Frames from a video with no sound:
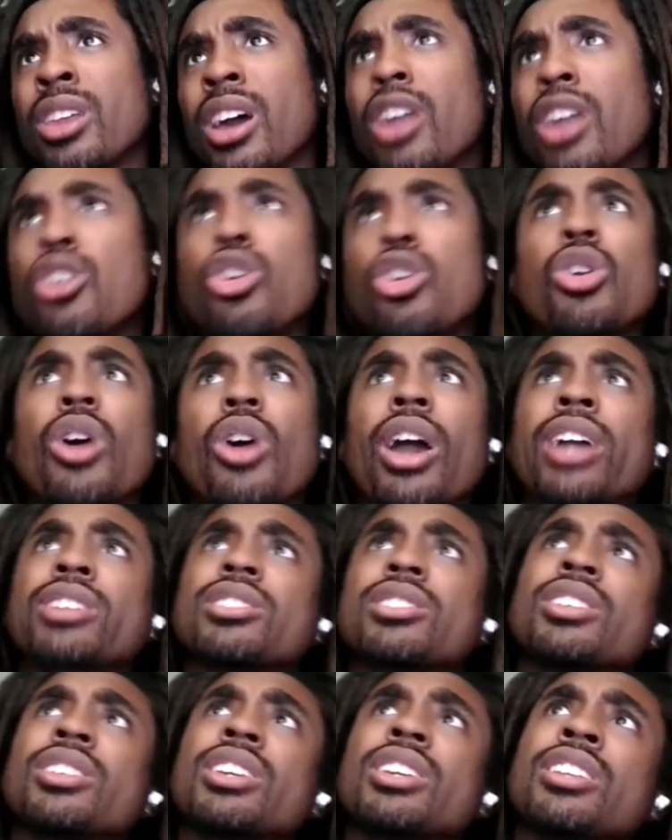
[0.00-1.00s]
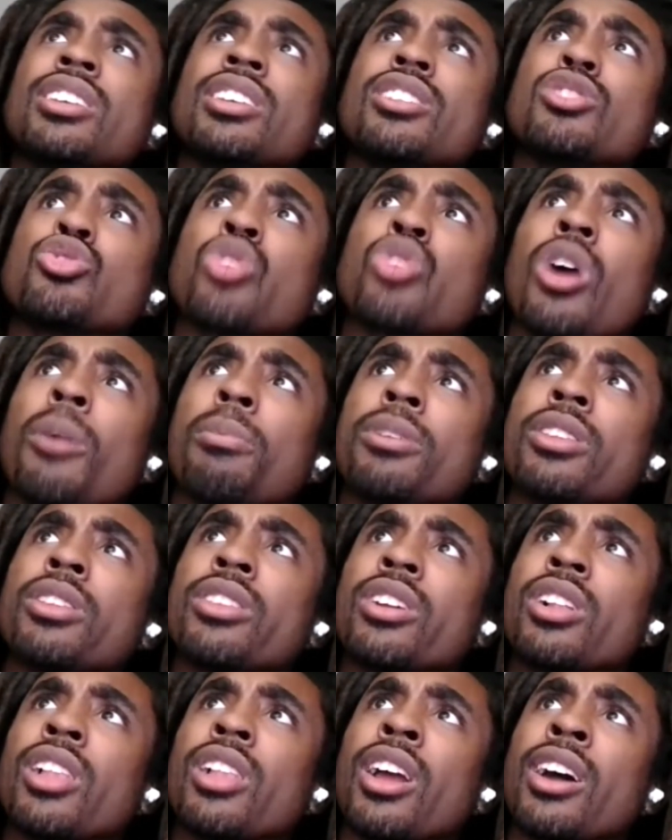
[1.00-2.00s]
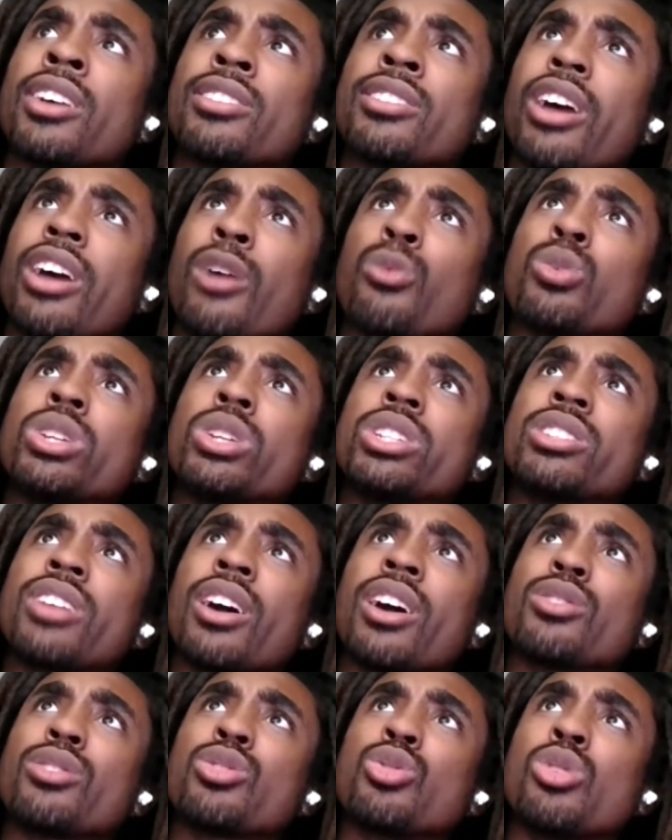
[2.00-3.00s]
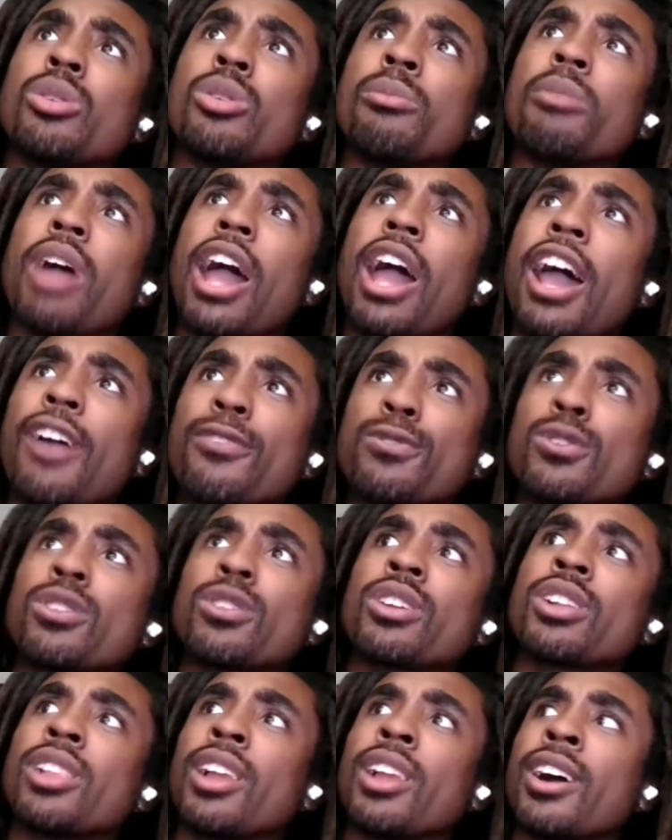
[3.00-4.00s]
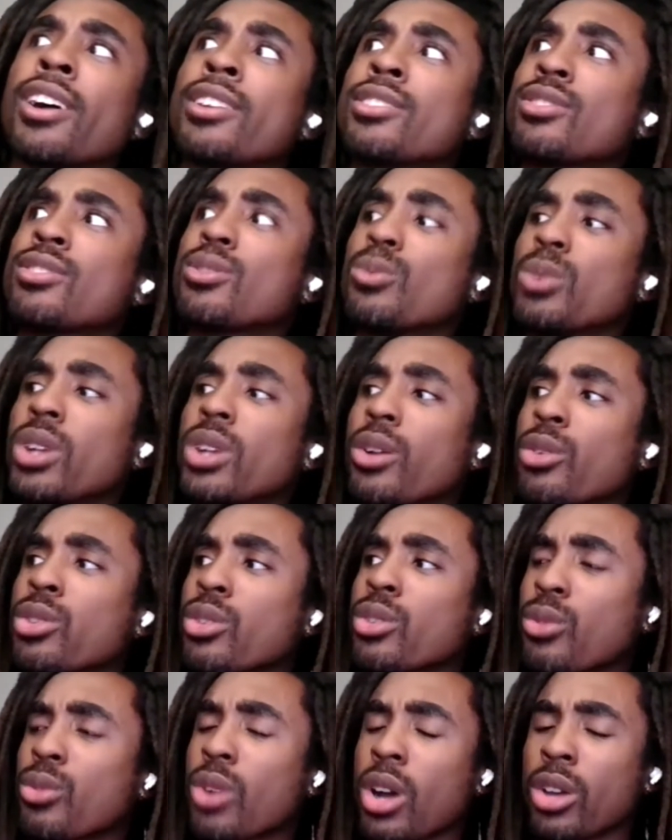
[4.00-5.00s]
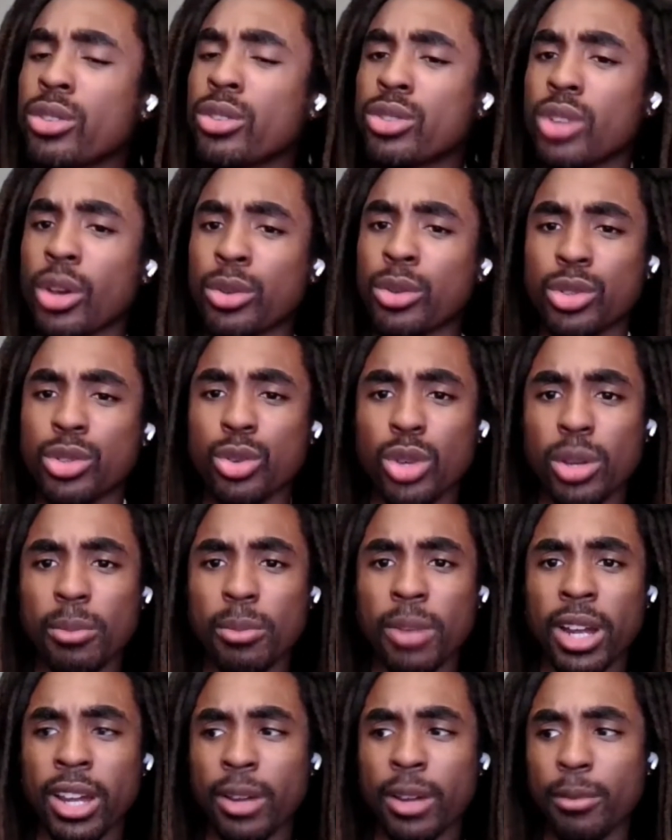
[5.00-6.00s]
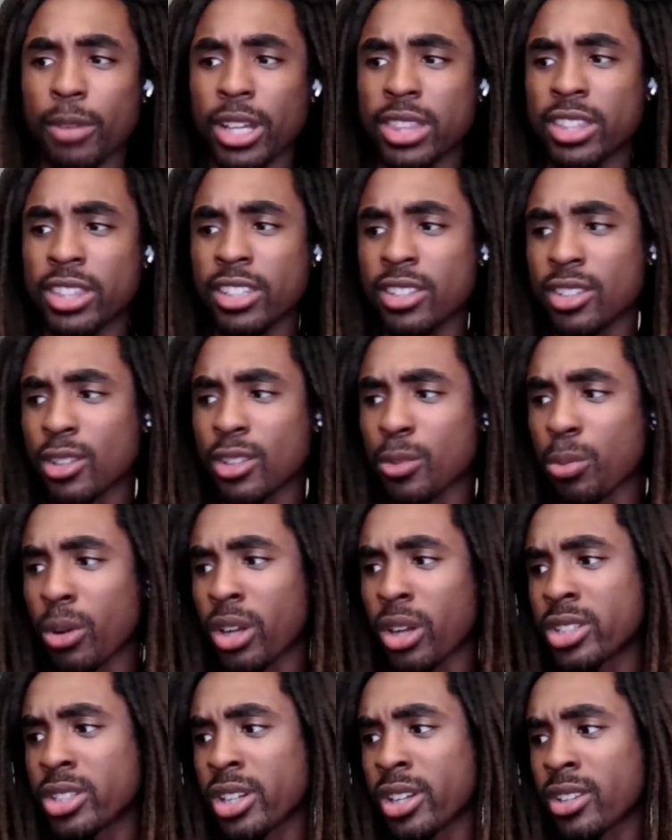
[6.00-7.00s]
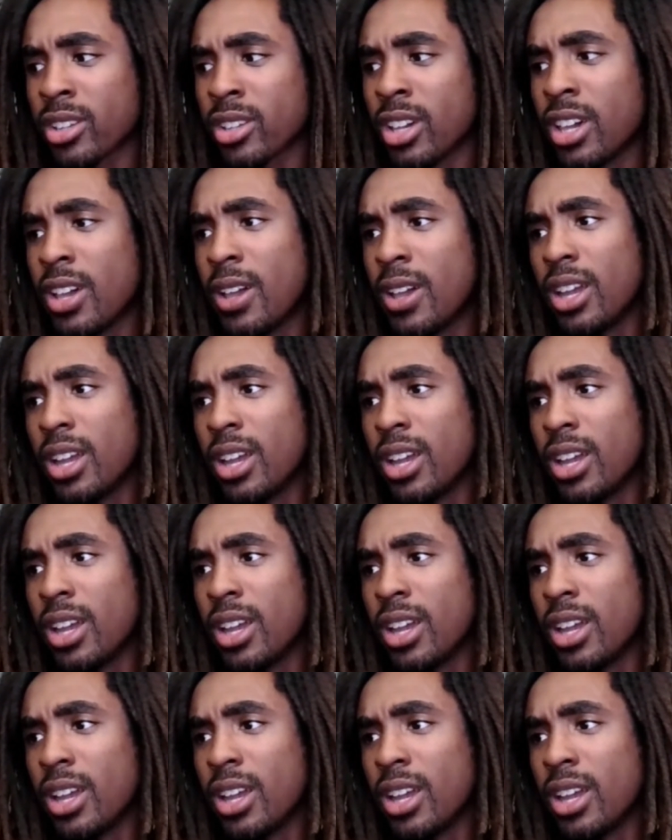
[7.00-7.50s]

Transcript: That no, actually, he didn't drop it in the class. I reached out to him after the class when I was doing my thesis project. I